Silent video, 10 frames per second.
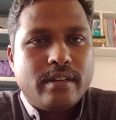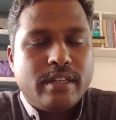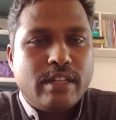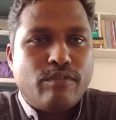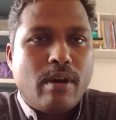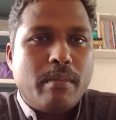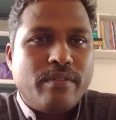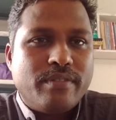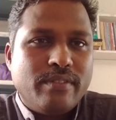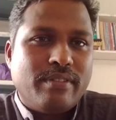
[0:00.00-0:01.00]
in the form
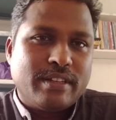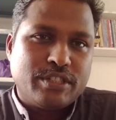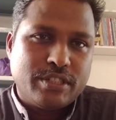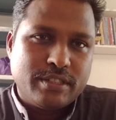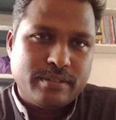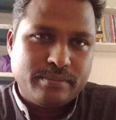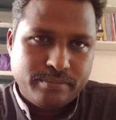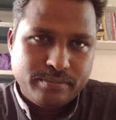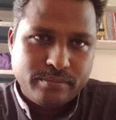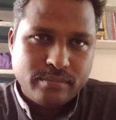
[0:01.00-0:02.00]
of reflex.
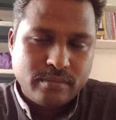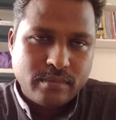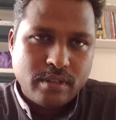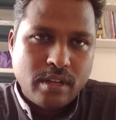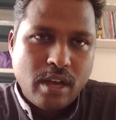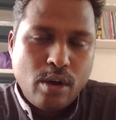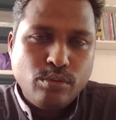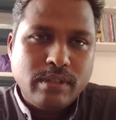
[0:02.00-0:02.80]
How